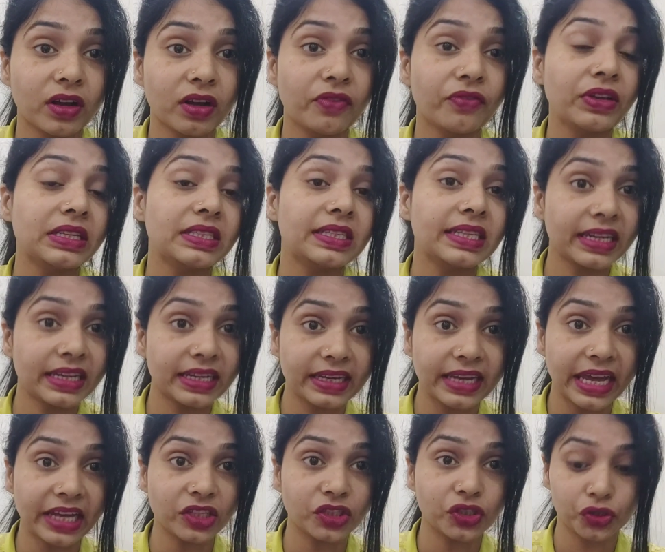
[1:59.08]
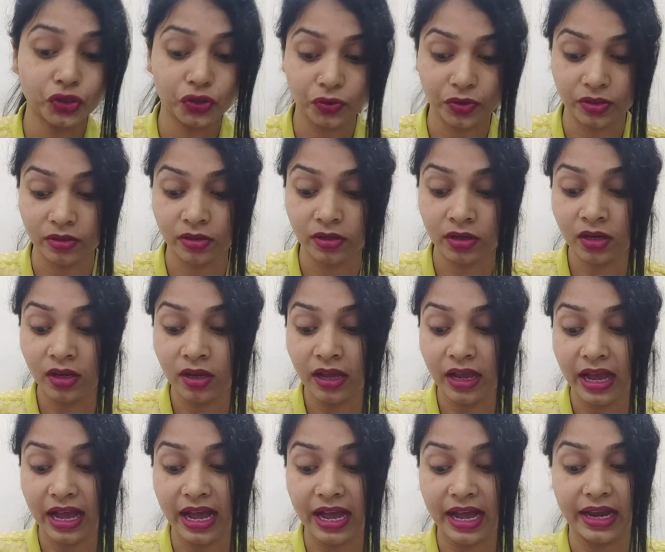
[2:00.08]
facing indigestion,
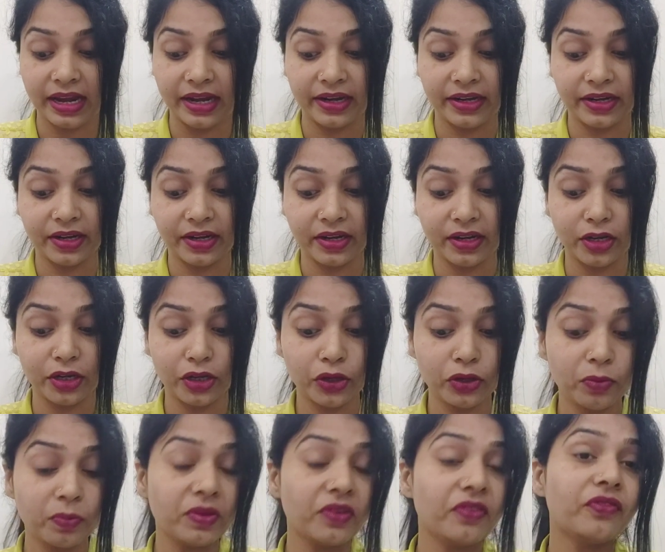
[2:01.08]
and you'll be